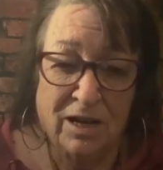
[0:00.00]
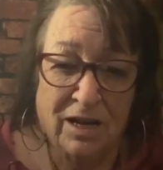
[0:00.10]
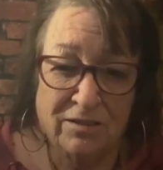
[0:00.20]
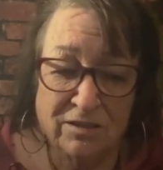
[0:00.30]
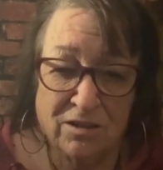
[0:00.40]

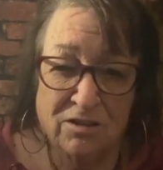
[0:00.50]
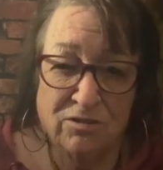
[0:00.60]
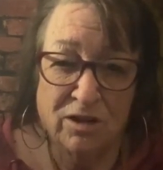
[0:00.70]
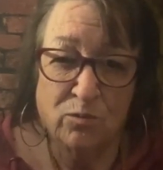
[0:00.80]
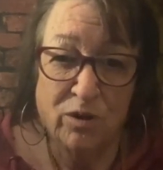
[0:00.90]
it's a
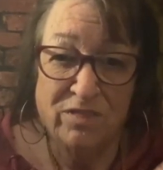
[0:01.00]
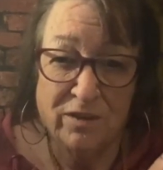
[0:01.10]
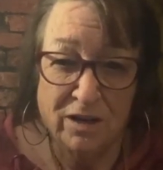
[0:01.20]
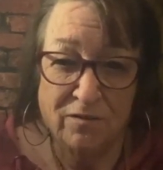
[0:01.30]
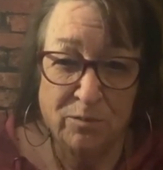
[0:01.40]
contract with the
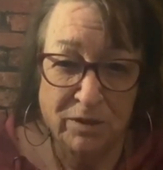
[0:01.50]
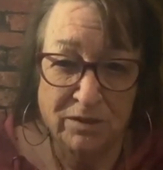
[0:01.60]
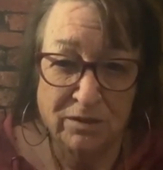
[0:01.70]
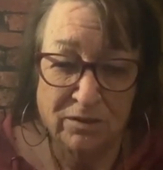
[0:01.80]
government.